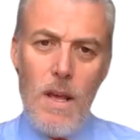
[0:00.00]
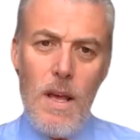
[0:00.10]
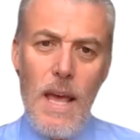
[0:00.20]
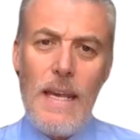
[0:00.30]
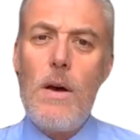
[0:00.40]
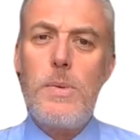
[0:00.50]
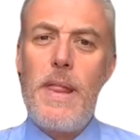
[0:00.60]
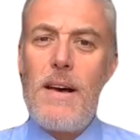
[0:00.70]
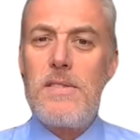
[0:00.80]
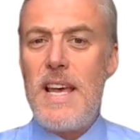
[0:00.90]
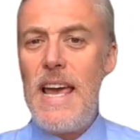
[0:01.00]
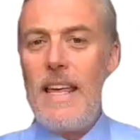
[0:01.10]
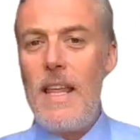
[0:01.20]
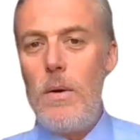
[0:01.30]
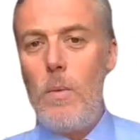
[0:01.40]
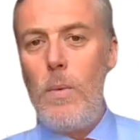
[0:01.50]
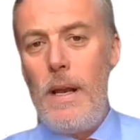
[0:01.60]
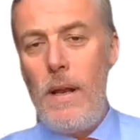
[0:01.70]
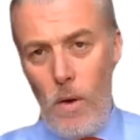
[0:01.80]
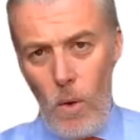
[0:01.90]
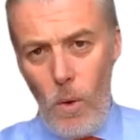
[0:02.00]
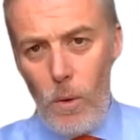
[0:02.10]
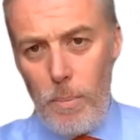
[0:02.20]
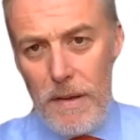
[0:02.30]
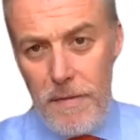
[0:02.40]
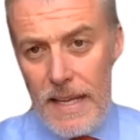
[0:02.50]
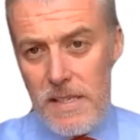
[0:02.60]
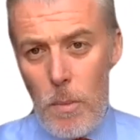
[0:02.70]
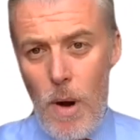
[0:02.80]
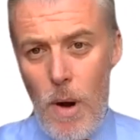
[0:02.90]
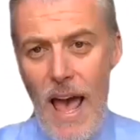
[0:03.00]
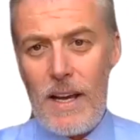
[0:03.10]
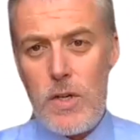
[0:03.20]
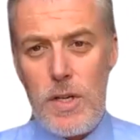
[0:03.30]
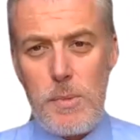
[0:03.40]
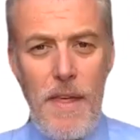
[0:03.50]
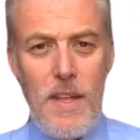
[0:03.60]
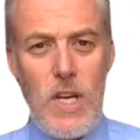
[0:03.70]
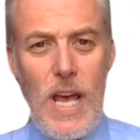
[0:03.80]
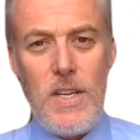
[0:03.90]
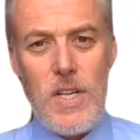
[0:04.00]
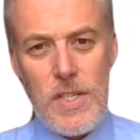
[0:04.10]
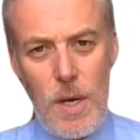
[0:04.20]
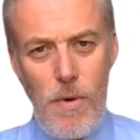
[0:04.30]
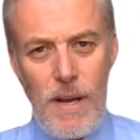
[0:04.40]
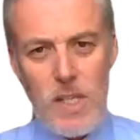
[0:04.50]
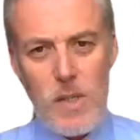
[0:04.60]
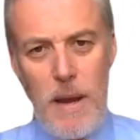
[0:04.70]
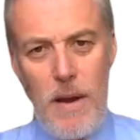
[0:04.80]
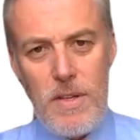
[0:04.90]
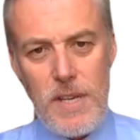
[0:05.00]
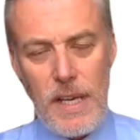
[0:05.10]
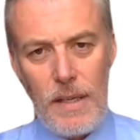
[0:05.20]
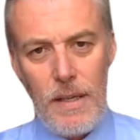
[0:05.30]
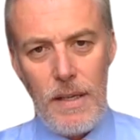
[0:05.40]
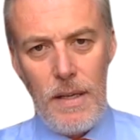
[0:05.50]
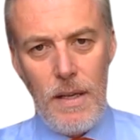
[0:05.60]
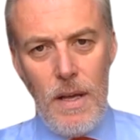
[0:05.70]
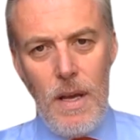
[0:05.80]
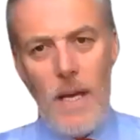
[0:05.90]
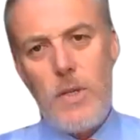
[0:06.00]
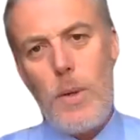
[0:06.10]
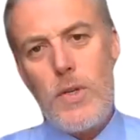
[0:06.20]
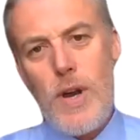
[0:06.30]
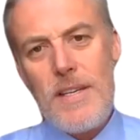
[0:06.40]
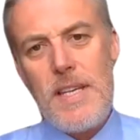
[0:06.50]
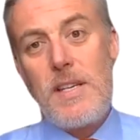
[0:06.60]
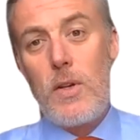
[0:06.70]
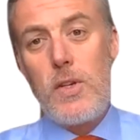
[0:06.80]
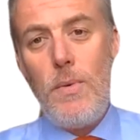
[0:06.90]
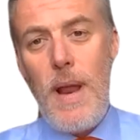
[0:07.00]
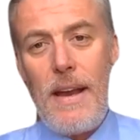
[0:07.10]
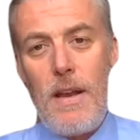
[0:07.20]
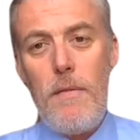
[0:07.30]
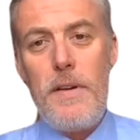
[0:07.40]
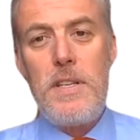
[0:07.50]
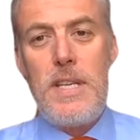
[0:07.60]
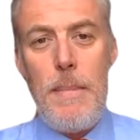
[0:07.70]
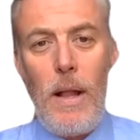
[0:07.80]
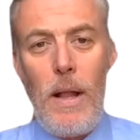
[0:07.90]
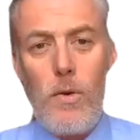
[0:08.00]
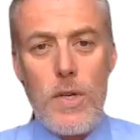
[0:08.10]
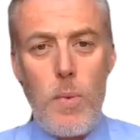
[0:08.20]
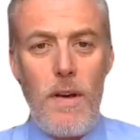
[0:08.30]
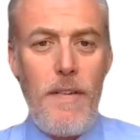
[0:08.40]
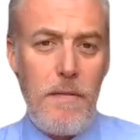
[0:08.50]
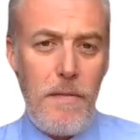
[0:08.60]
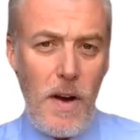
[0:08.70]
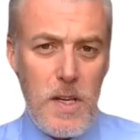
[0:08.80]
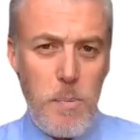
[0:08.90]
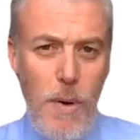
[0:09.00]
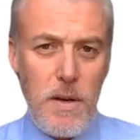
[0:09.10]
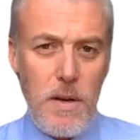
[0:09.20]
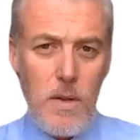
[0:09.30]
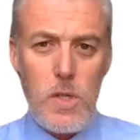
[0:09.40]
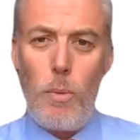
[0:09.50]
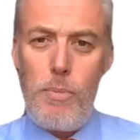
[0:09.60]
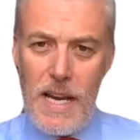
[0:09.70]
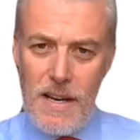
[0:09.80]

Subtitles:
It goes without saying that we'll all be feeling somewhat anxious by the changes that we're experiencing. And to address this, I'll soon hand over to Tim Eldridge, one of our vice presidents, who will present a